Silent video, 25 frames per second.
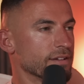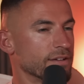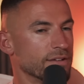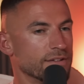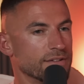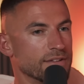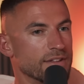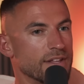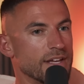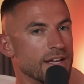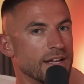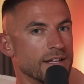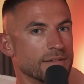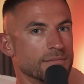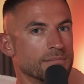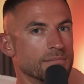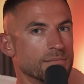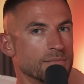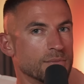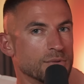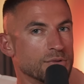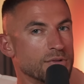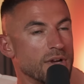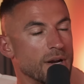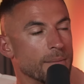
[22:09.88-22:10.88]
because they're
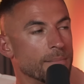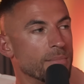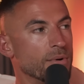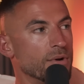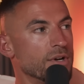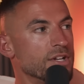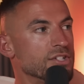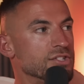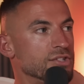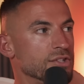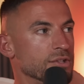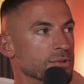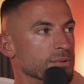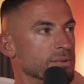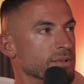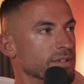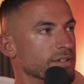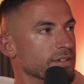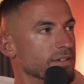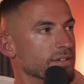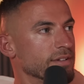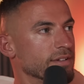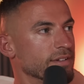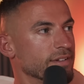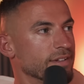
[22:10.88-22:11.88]
trying to punish you.
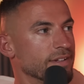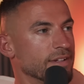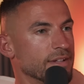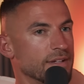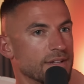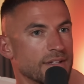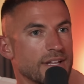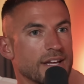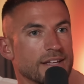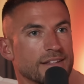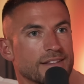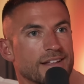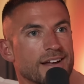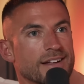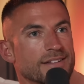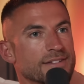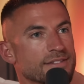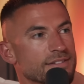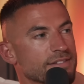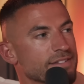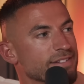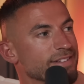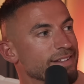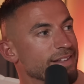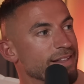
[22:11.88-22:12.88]
Like,
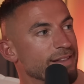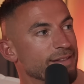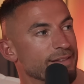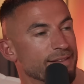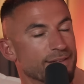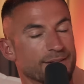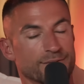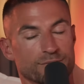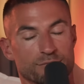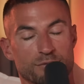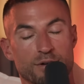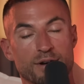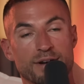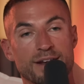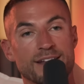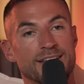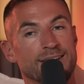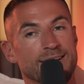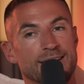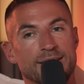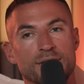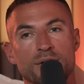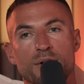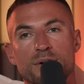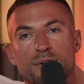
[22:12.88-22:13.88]
that's
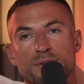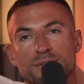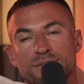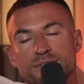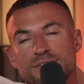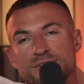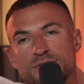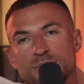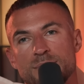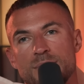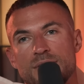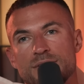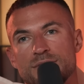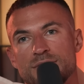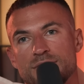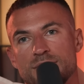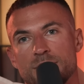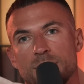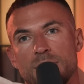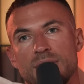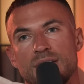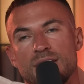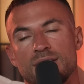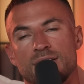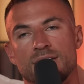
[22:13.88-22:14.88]
really not a good situation to
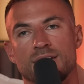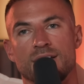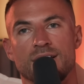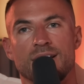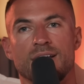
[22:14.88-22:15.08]
be in.